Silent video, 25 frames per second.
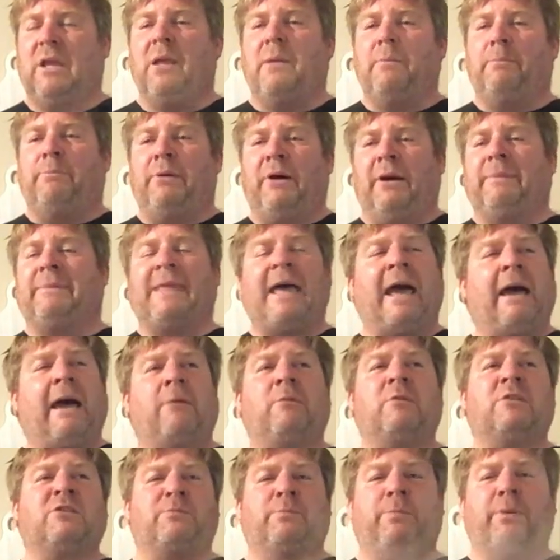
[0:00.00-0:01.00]
But that
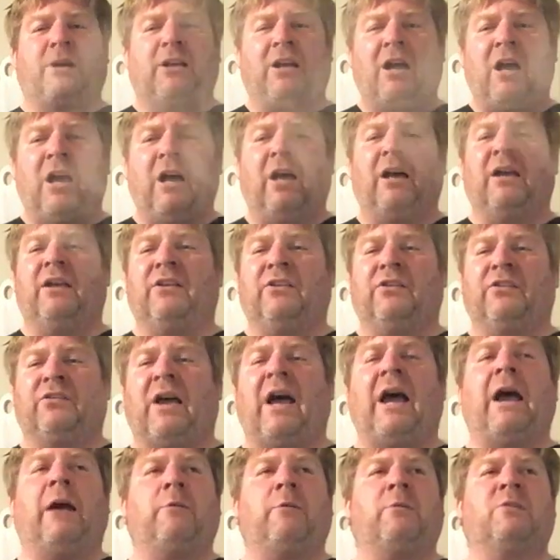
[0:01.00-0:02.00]
was because
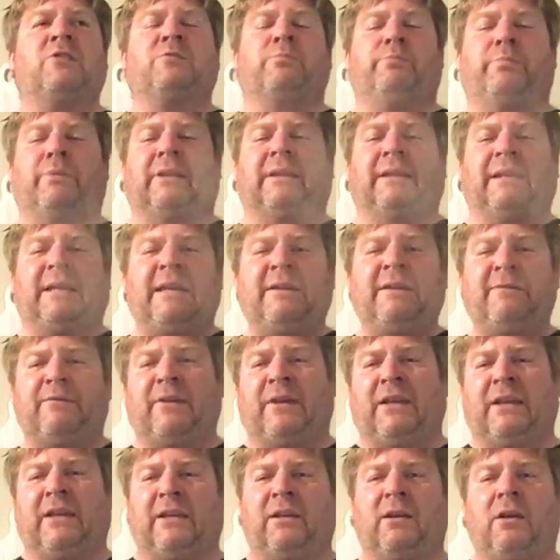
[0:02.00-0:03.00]
I was
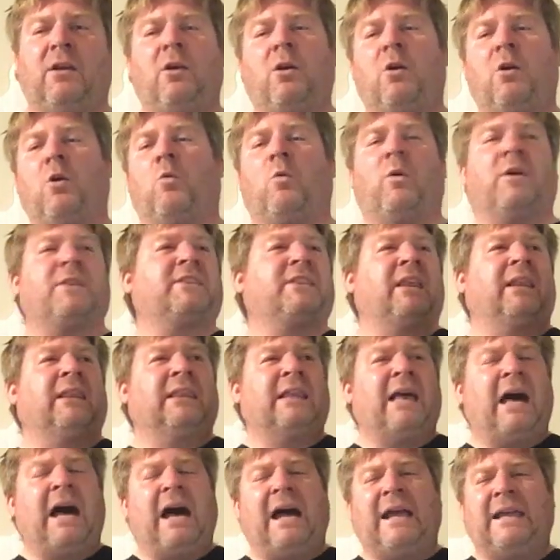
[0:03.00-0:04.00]
believing what the
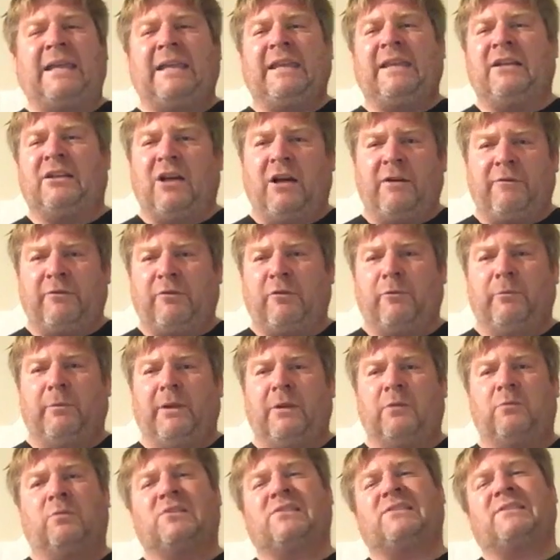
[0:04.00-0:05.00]
lying
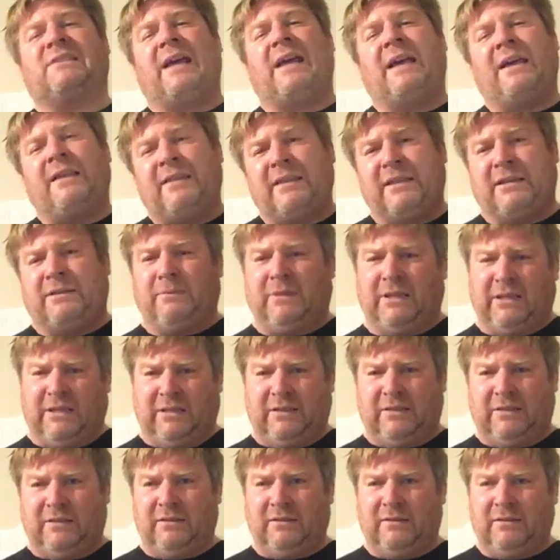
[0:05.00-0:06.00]
government was telling me.
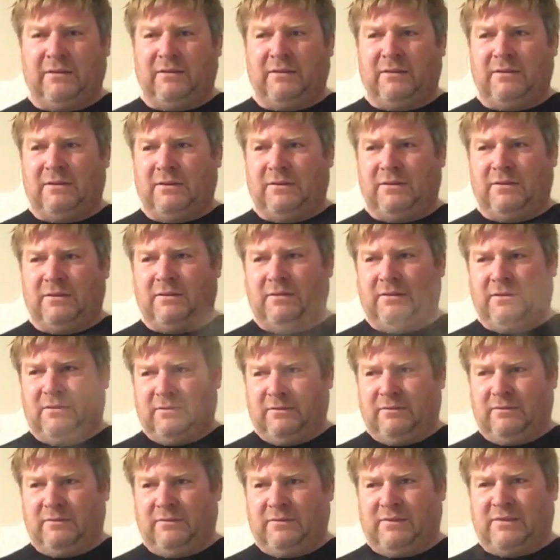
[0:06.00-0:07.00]

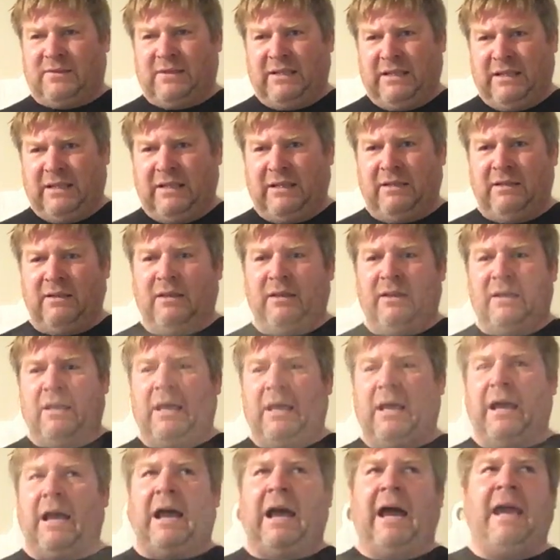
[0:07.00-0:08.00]
See,
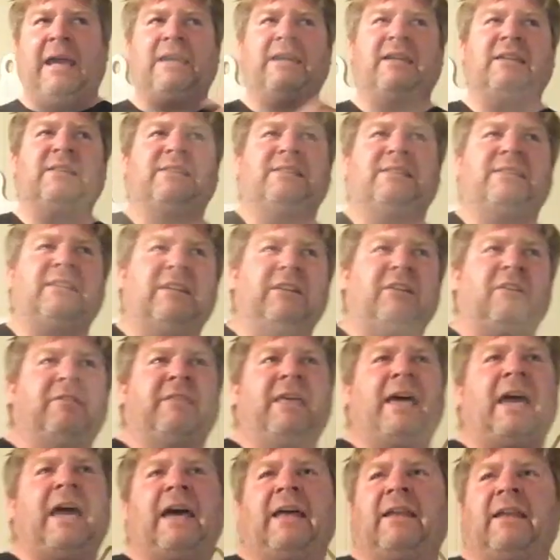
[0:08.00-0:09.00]
I consider
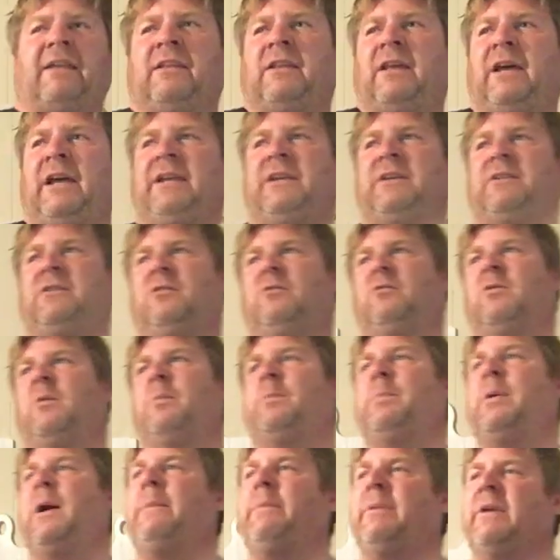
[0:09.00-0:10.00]
that like
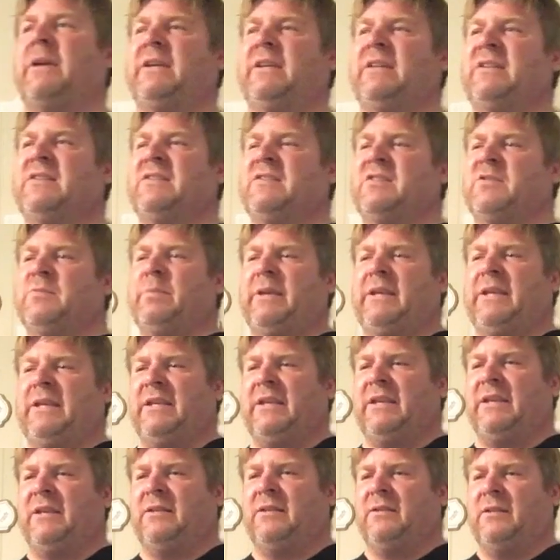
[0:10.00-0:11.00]
Republicans
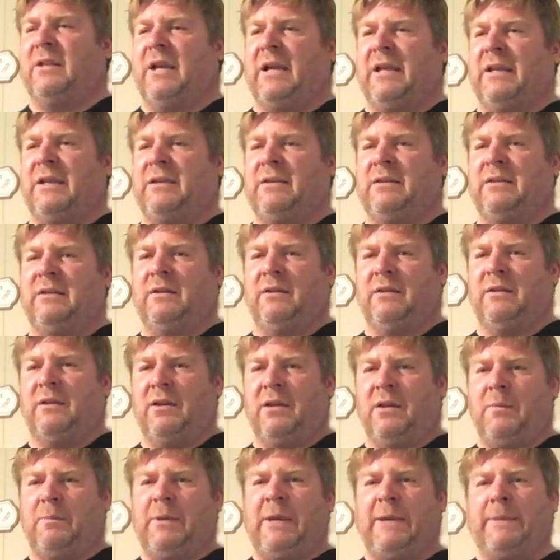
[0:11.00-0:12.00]
being like
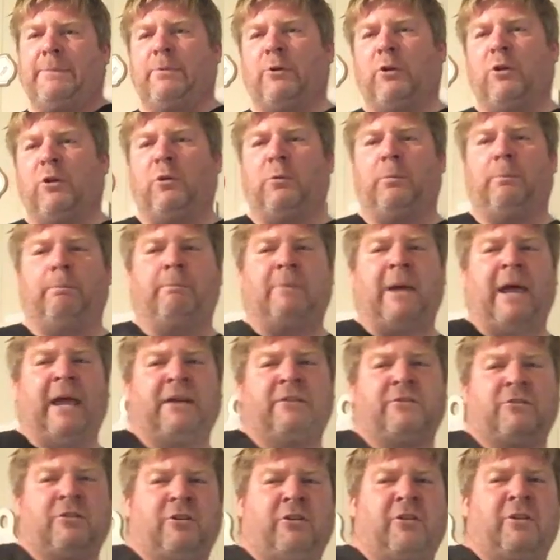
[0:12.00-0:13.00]
people
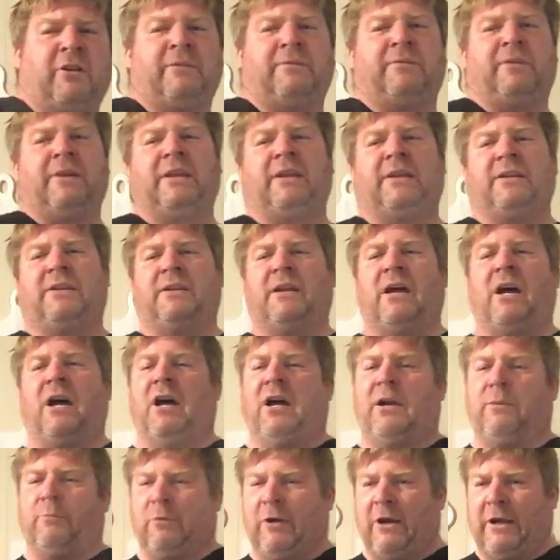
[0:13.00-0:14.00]
back during
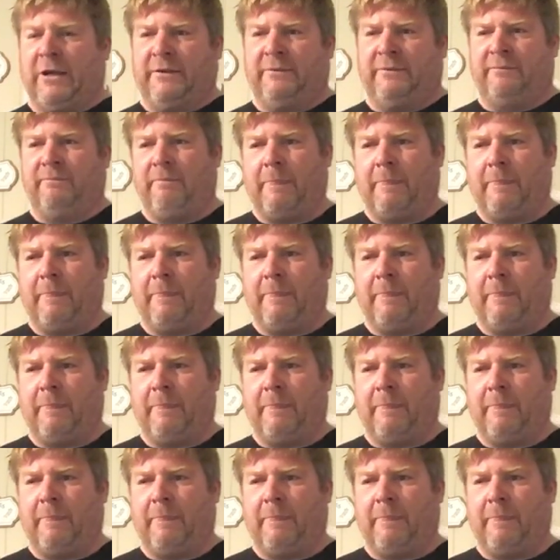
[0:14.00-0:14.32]
Vietnam, right?